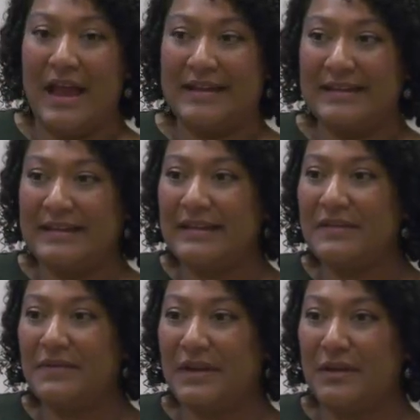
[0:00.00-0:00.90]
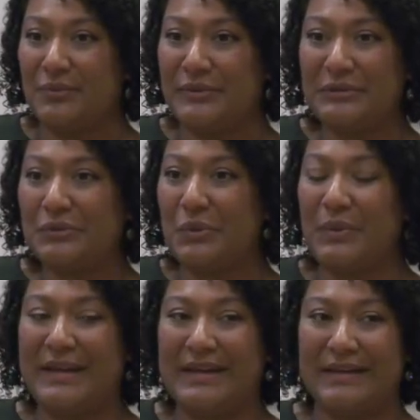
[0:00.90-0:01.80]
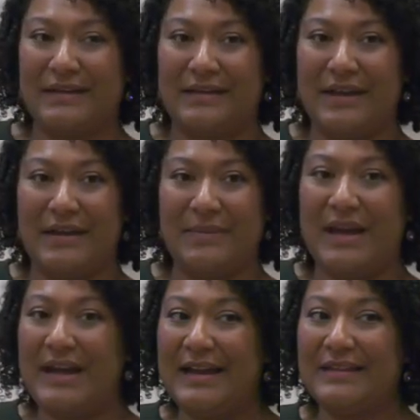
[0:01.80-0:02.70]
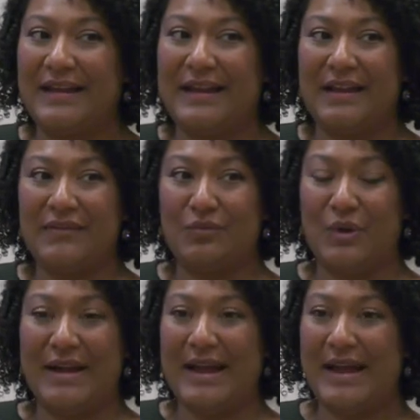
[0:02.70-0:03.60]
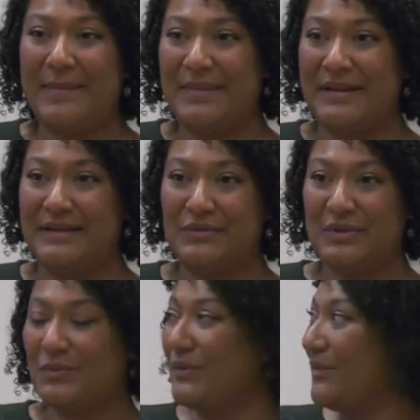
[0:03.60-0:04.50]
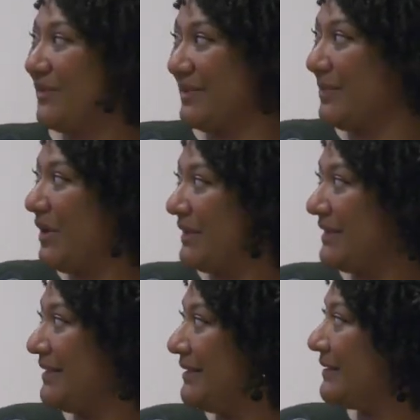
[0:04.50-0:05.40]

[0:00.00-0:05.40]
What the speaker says: can give a real quick highlight of what happened, what were the responses.